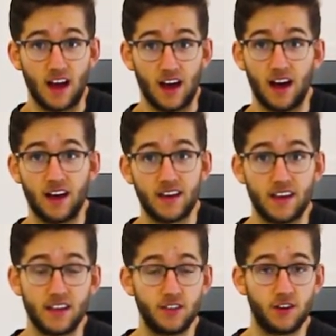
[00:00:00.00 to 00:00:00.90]
high
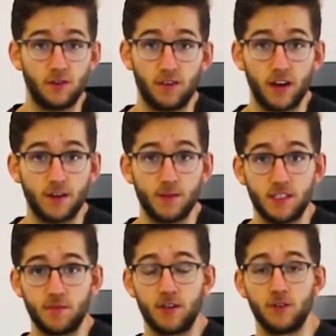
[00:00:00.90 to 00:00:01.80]
in, you know,
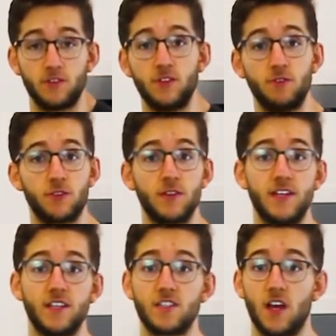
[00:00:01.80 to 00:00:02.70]
vitamins, minerals,
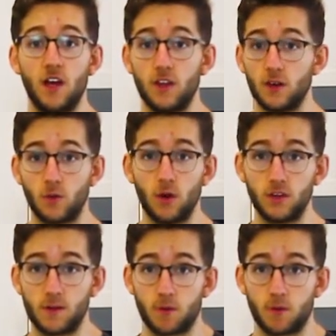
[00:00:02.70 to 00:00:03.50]
nutrients, the quality